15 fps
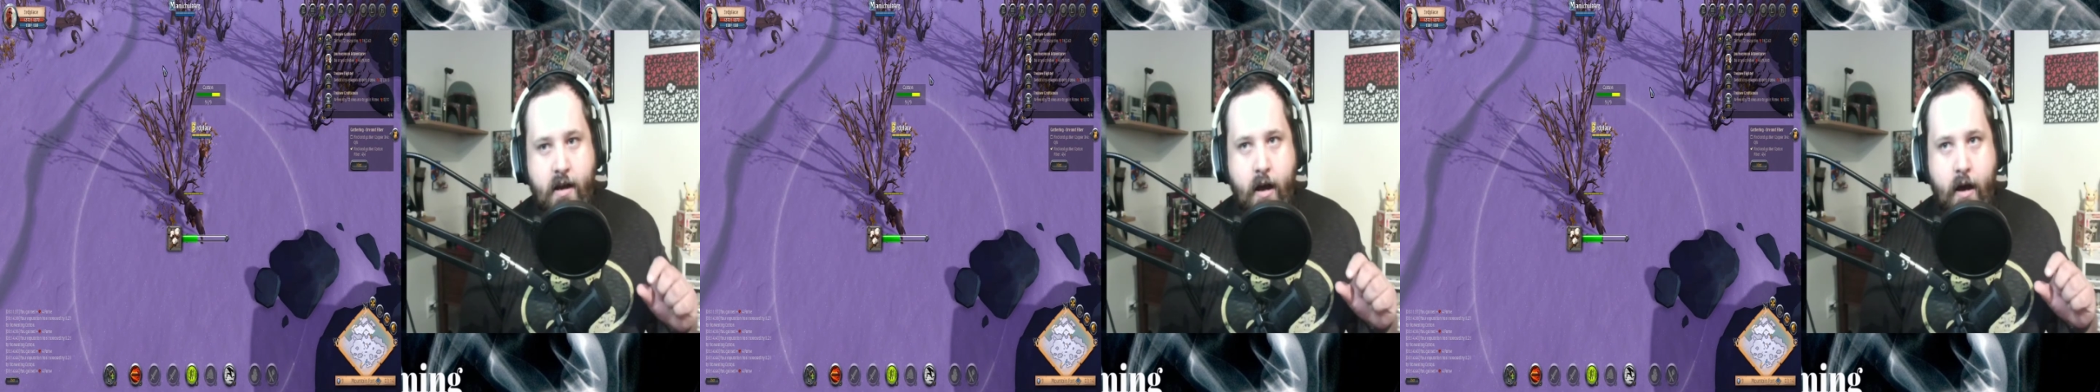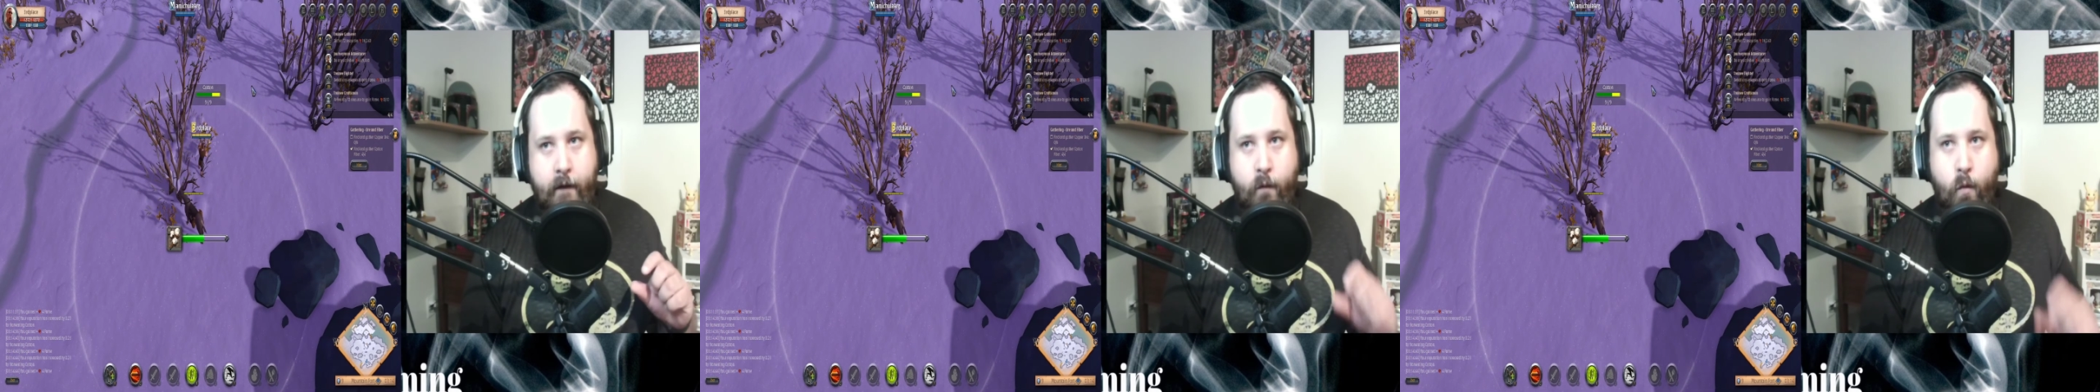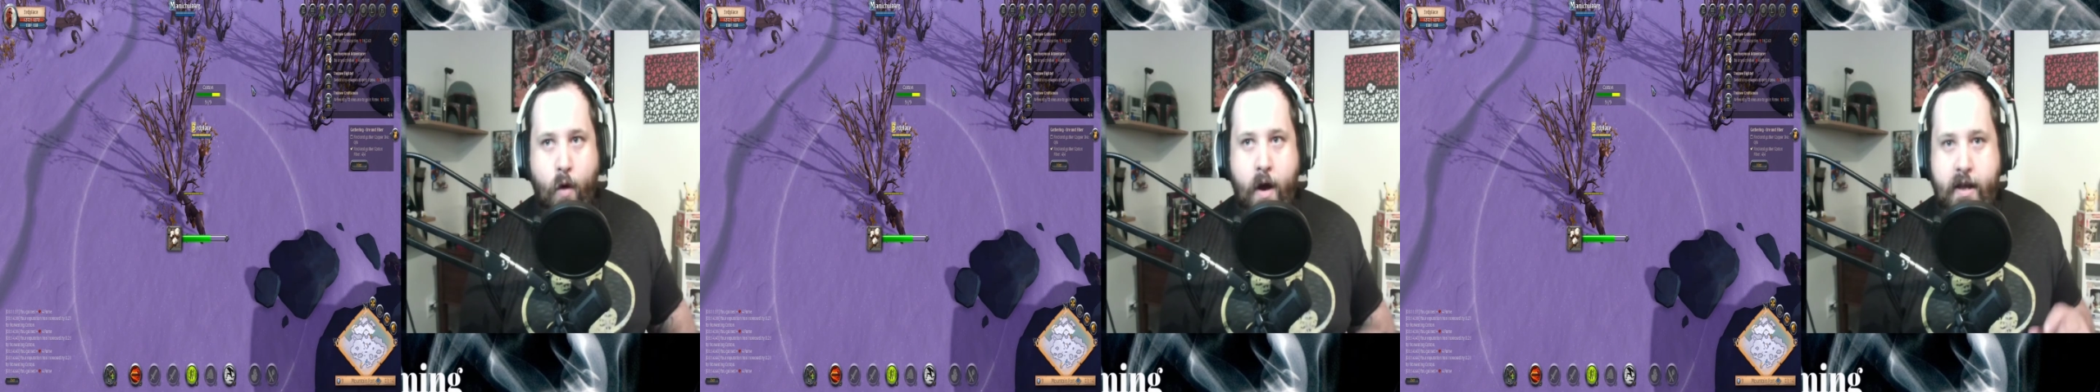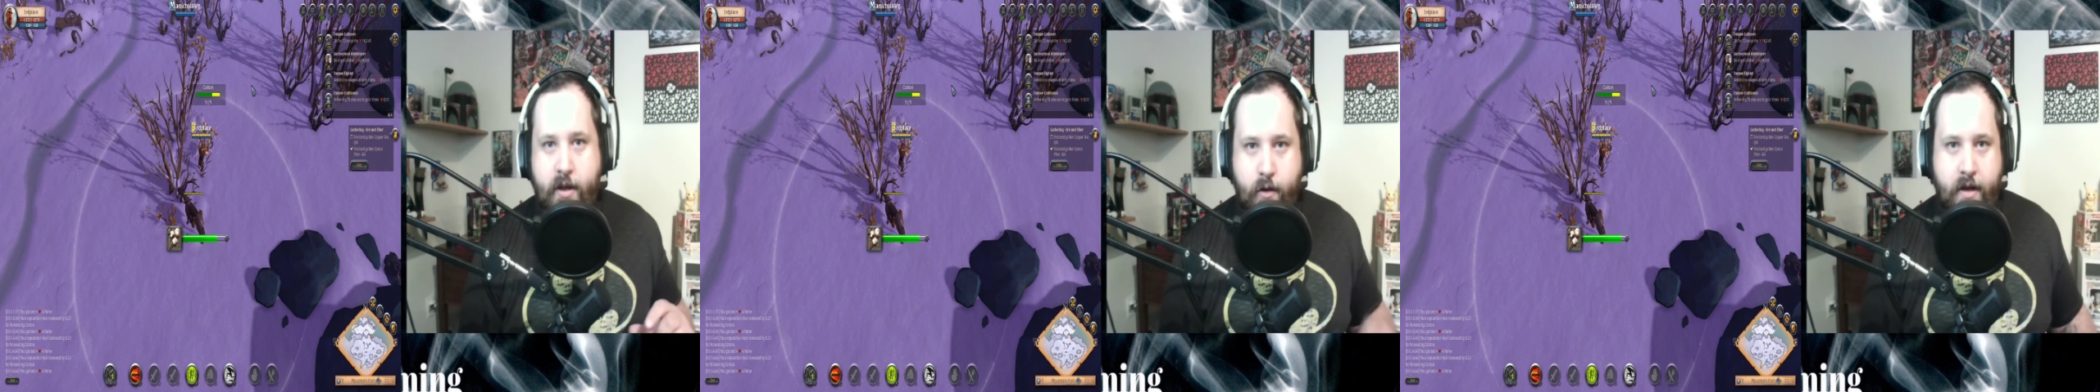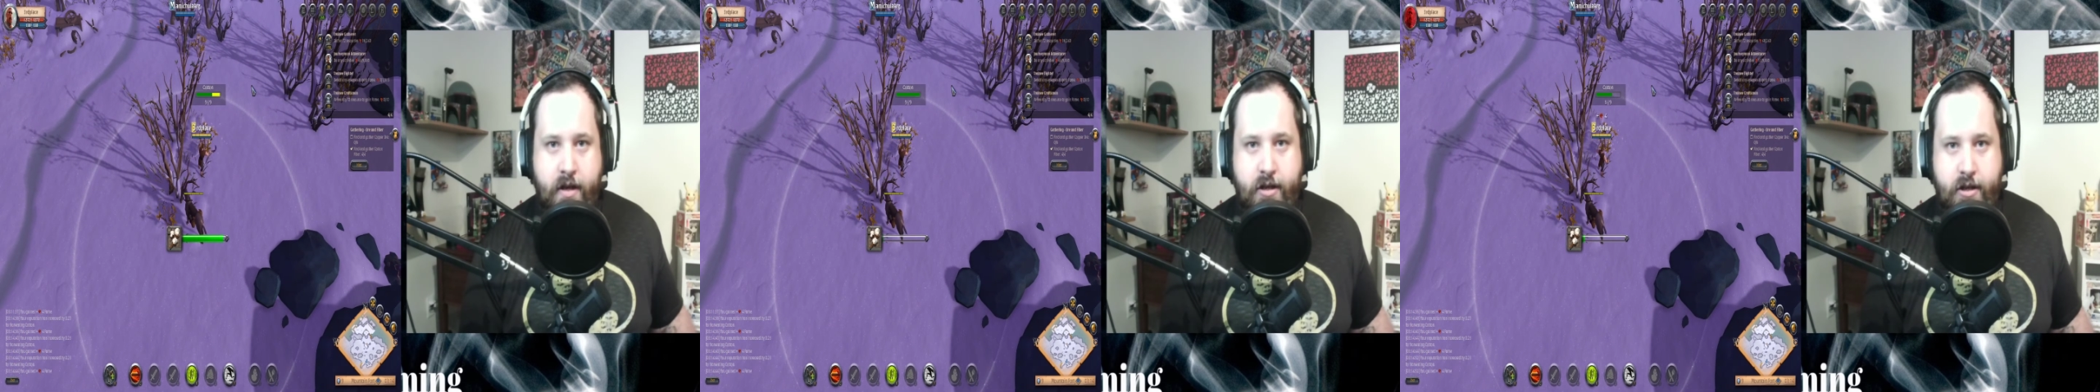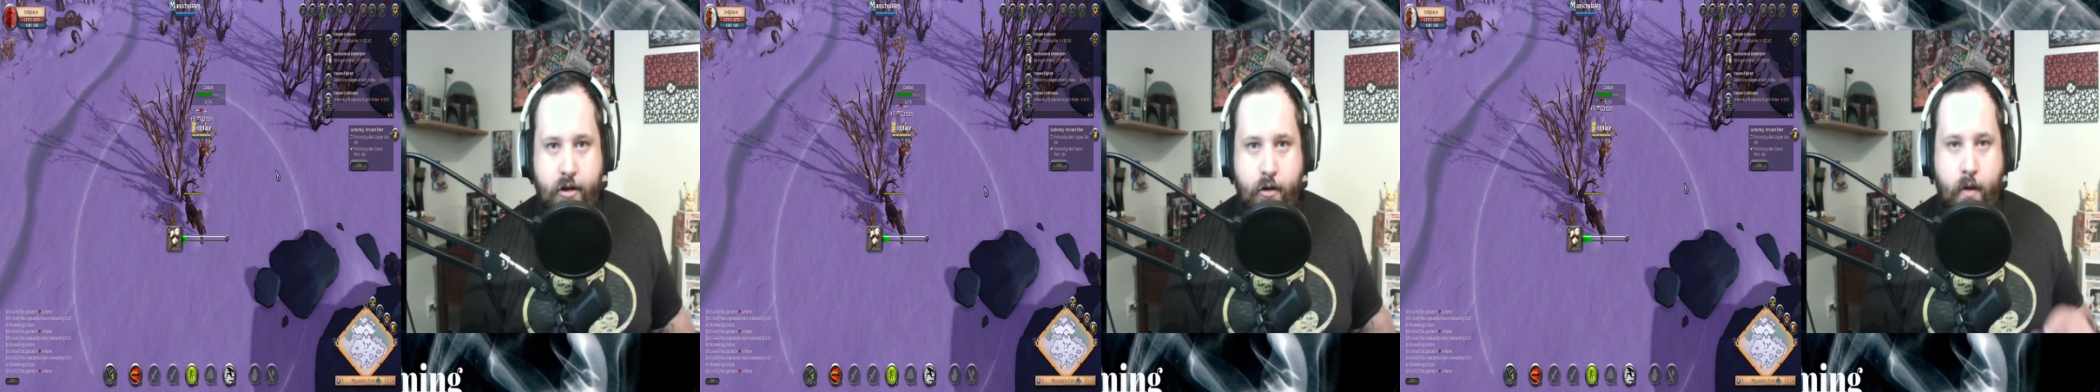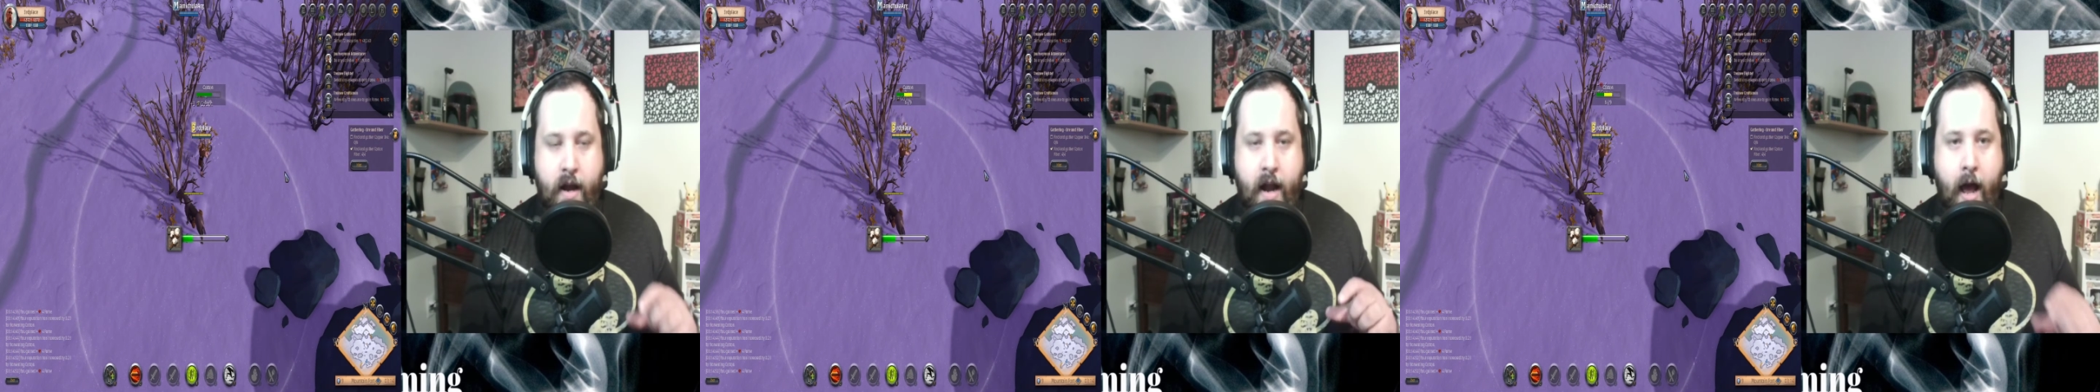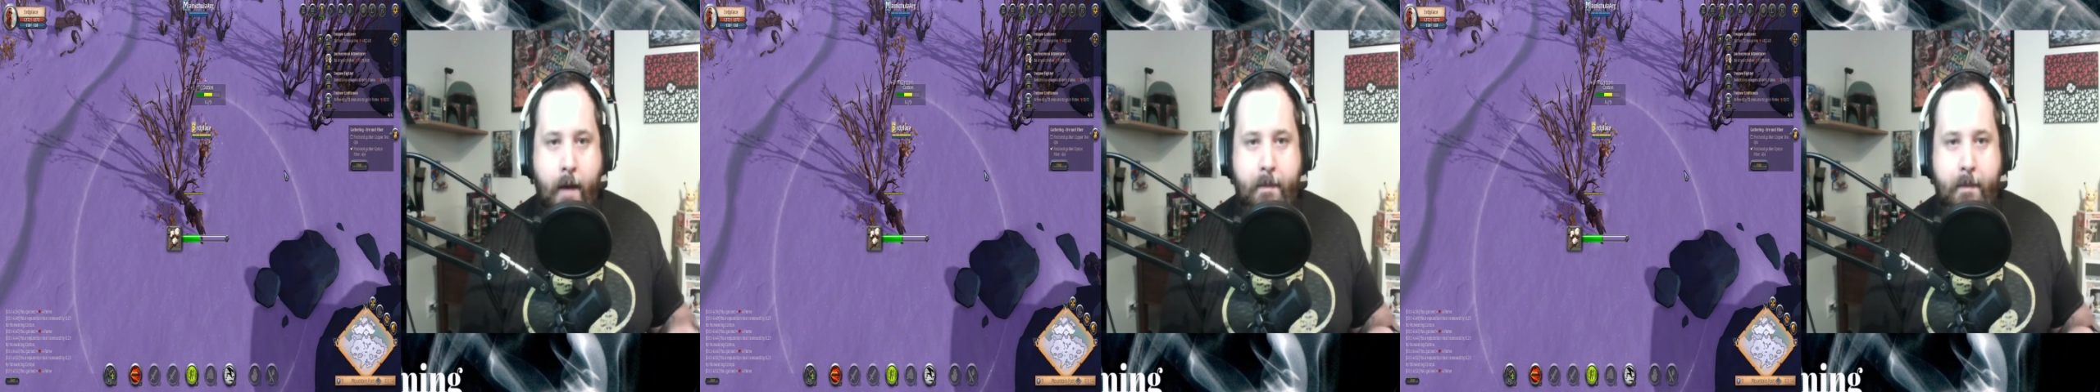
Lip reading: of what you can do and how